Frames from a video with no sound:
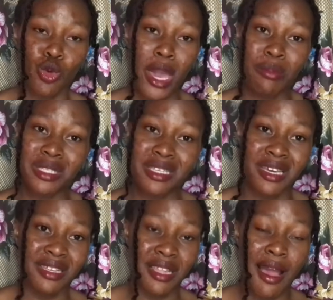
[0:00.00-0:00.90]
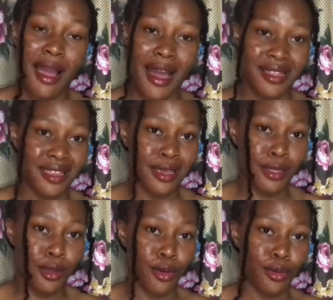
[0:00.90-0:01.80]
to MTN and
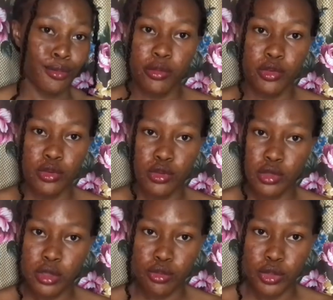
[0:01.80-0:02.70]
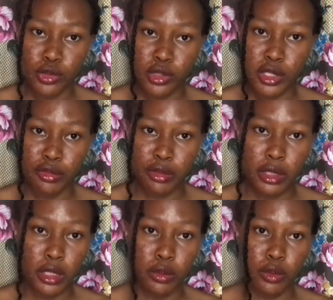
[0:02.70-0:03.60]
Airtel. We do
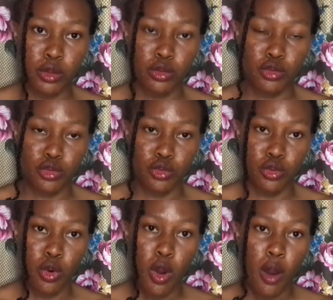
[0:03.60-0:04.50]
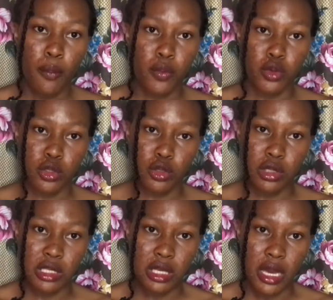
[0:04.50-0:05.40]
screening, we don't do post
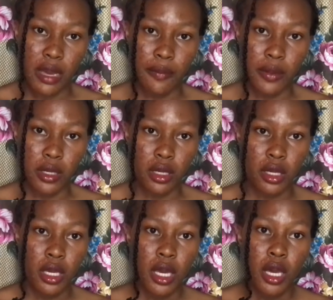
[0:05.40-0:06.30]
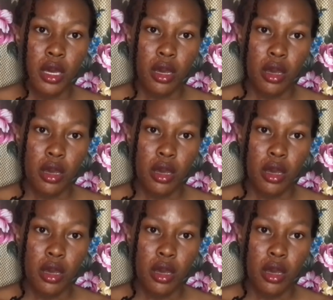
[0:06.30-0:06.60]
UTME.